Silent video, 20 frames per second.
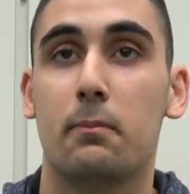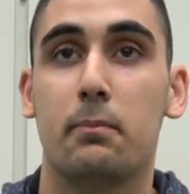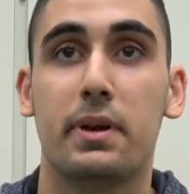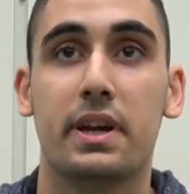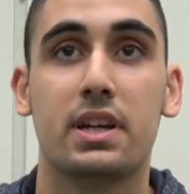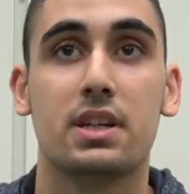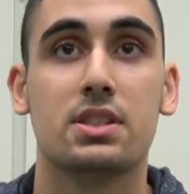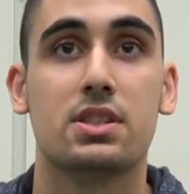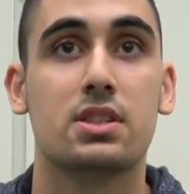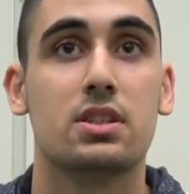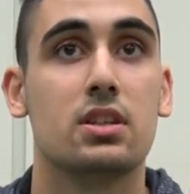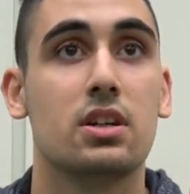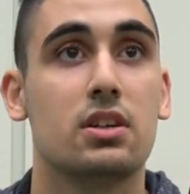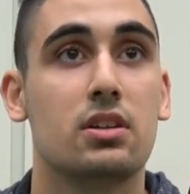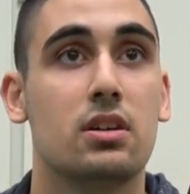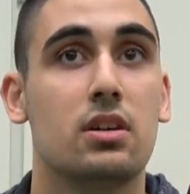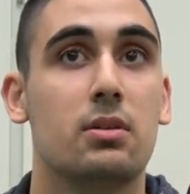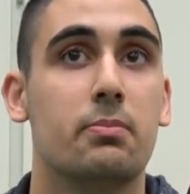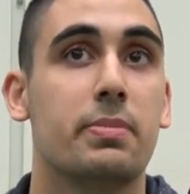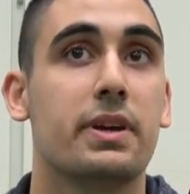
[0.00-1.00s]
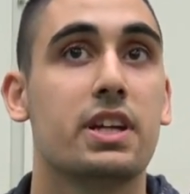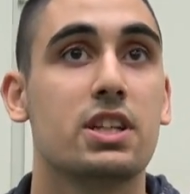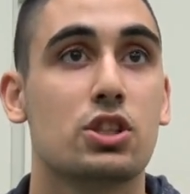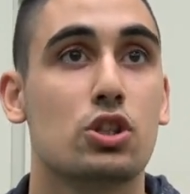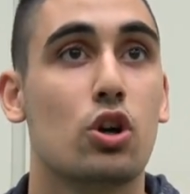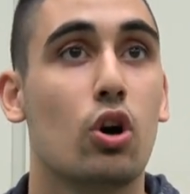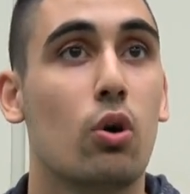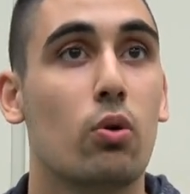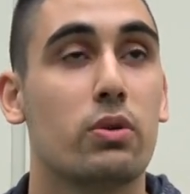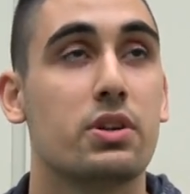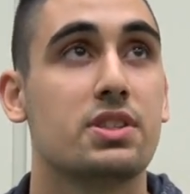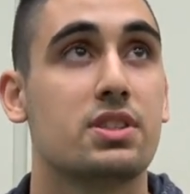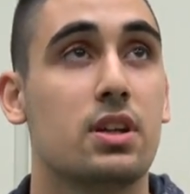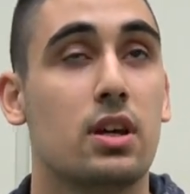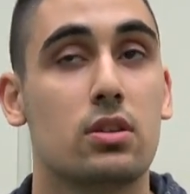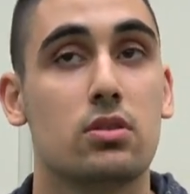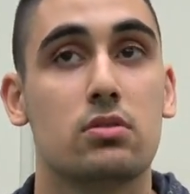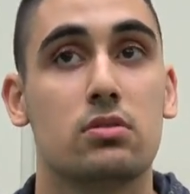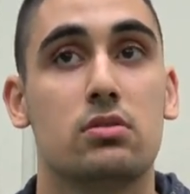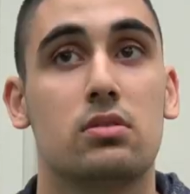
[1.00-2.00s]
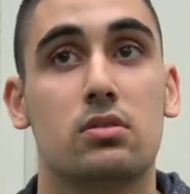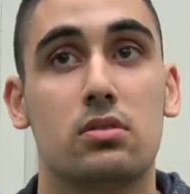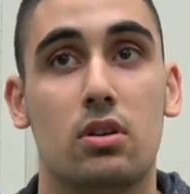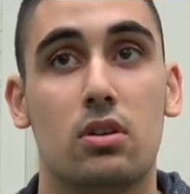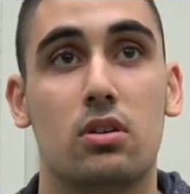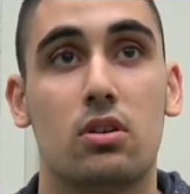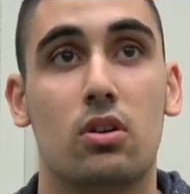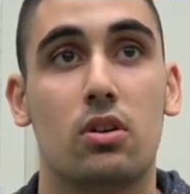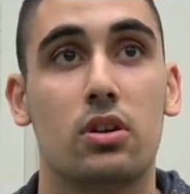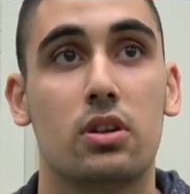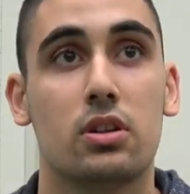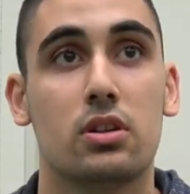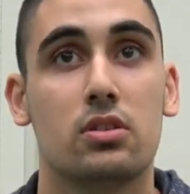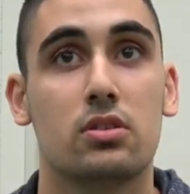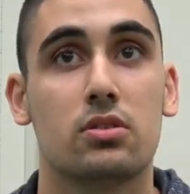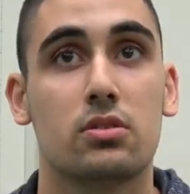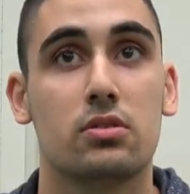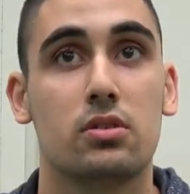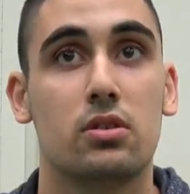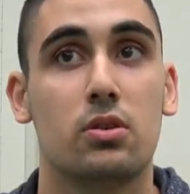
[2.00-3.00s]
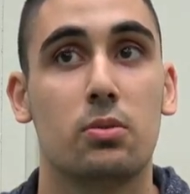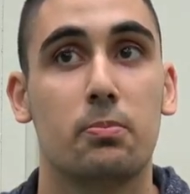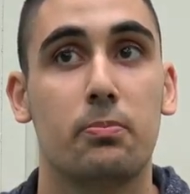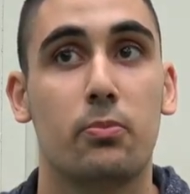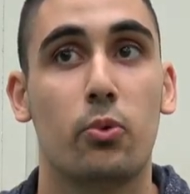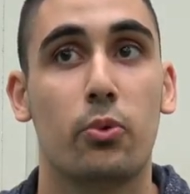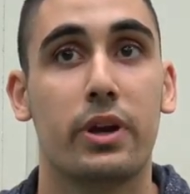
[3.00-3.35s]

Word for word: biggest uh, uh, biggest goal is not to only to uh,